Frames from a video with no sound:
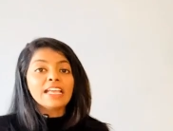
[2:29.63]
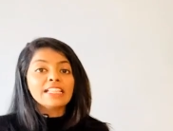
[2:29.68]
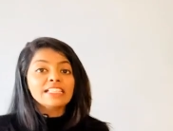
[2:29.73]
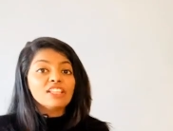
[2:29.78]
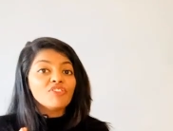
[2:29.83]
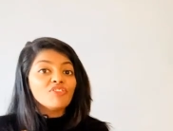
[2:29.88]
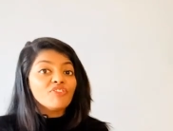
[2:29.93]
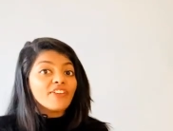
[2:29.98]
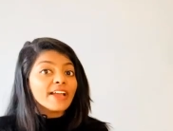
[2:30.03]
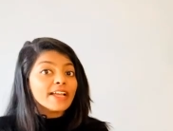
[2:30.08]

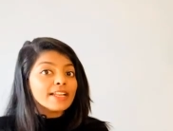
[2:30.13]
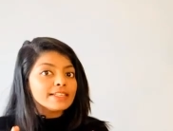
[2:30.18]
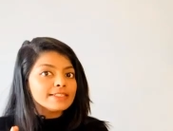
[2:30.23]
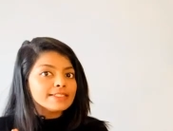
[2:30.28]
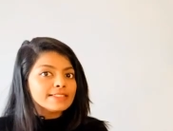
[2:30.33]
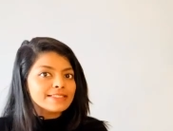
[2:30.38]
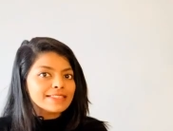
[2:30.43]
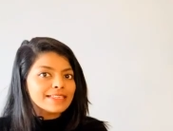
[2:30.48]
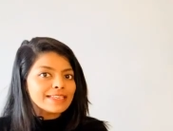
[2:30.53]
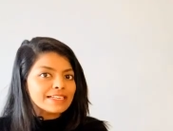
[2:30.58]
The well
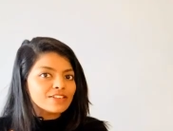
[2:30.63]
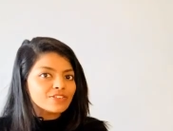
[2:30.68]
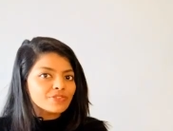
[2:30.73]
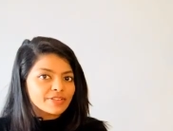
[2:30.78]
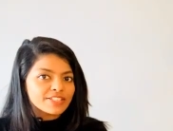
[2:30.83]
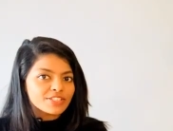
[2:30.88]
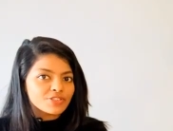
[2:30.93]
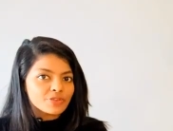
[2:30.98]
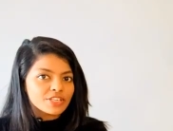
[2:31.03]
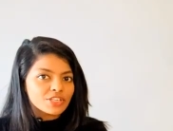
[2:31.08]
sealed
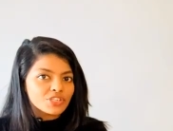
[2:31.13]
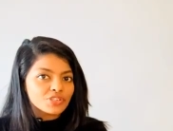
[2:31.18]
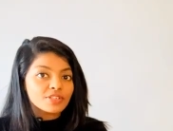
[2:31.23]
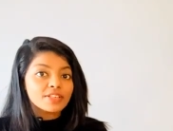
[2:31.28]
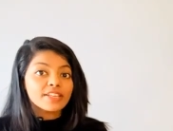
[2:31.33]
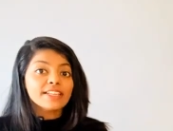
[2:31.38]
restoration